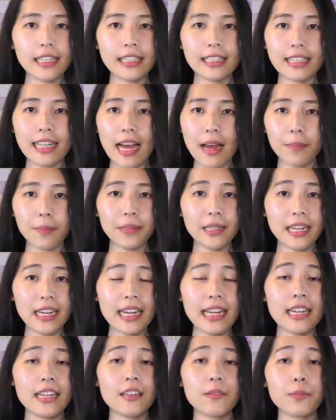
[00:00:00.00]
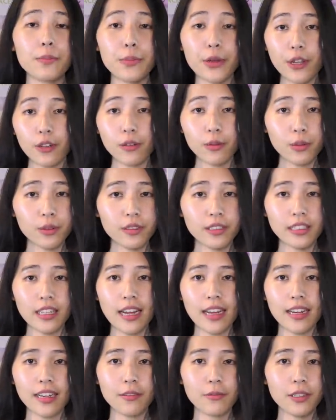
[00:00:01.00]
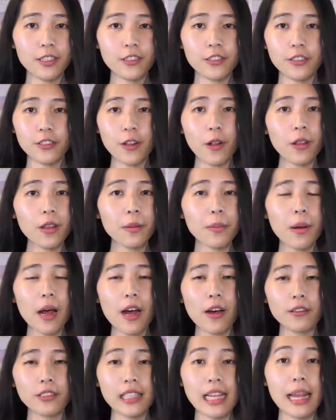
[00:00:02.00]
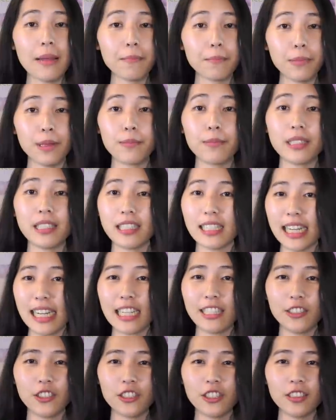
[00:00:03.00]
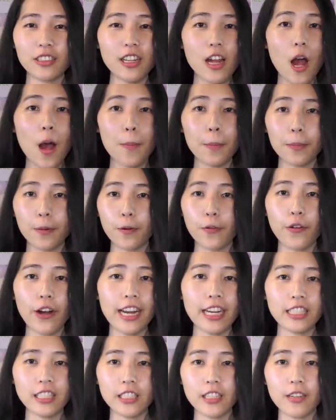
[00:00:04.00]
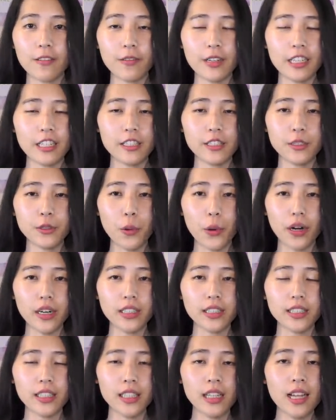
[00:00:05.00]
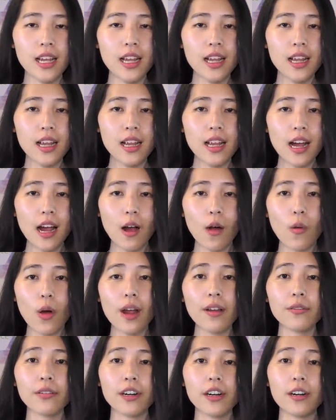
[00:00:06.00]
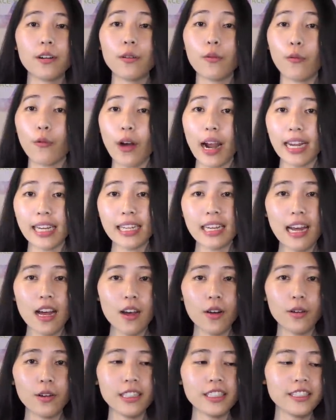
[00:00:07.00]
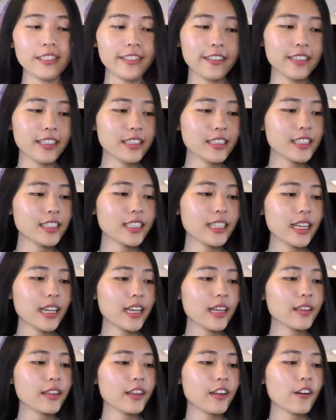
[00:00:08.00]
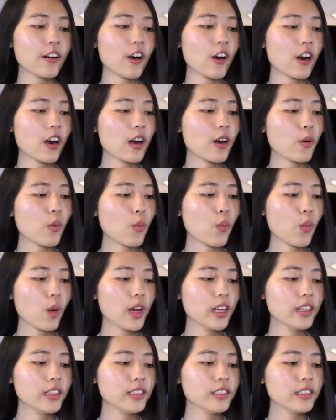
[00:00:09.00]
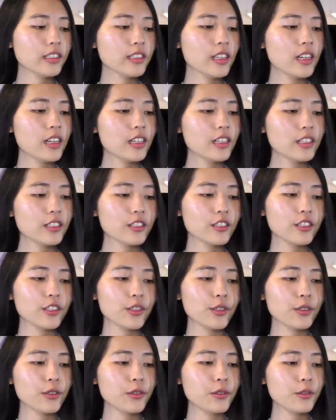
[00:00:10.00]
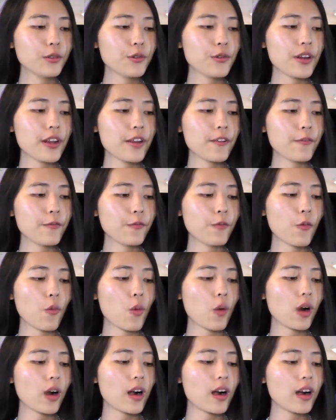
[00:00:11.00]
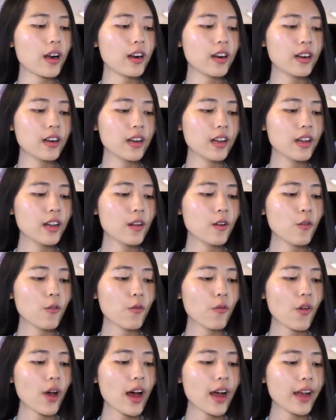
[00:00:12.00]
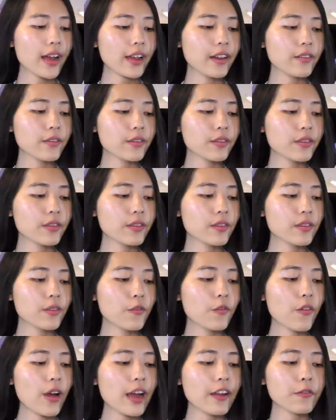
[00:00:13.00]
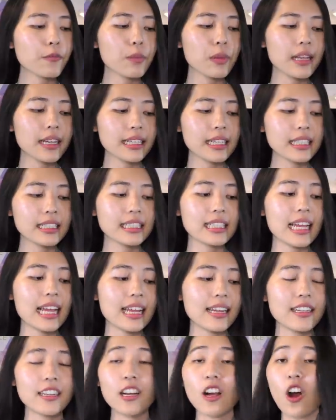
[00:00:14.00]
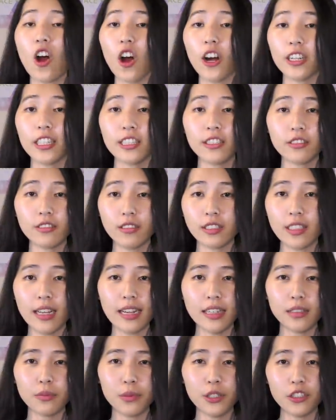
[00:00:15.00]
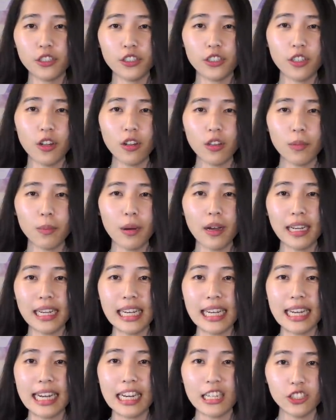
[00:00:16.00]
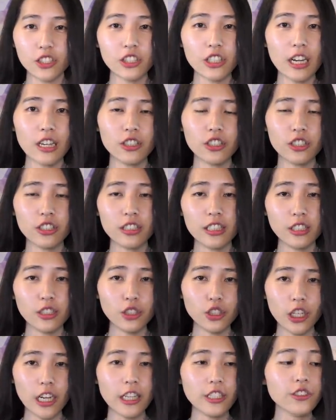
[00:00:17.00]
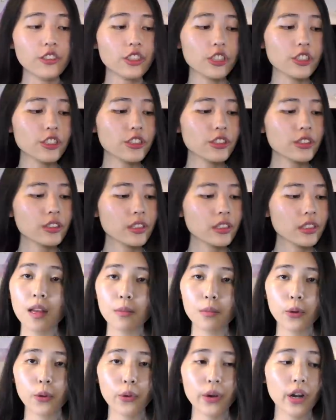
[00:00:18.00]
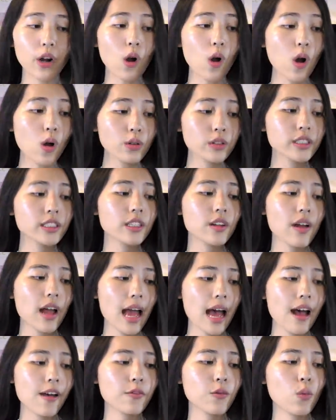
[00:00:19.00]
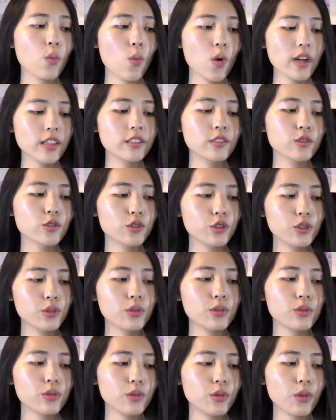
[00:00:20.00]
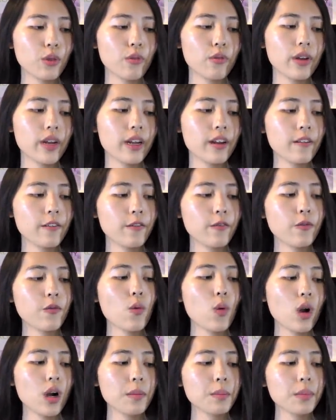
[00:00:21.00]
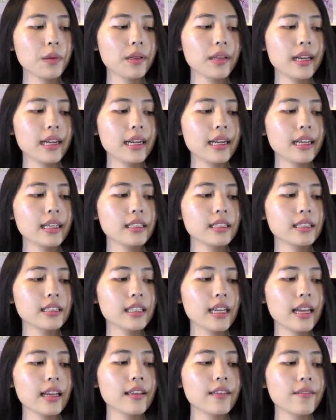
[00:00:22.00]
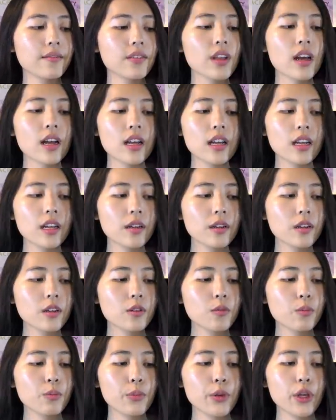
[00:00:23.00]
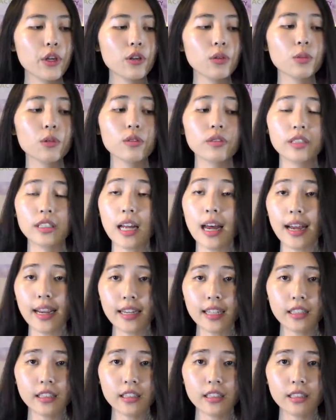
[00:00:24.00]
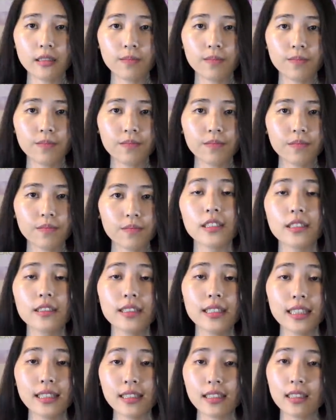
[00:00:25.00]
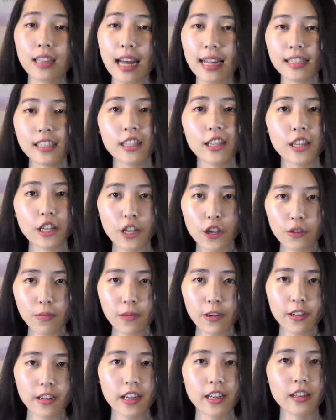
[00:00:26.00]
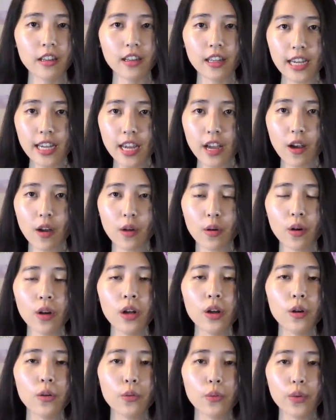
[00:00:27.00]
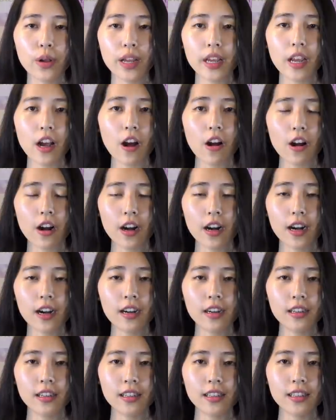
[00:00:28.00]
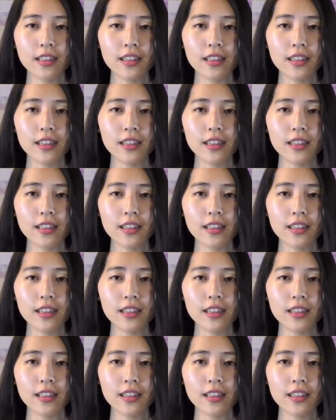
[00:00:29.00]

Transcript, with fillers: is happening in the mutable sign, which is all about implementation, upgrades of any sort. However, right now, as you can see, there are one, two, three, four, five, five planets in cardinal sign, which is all about initiation and changes. But we also have one, two, three, four planets in mutable signs. So since last new moon in Leo, we are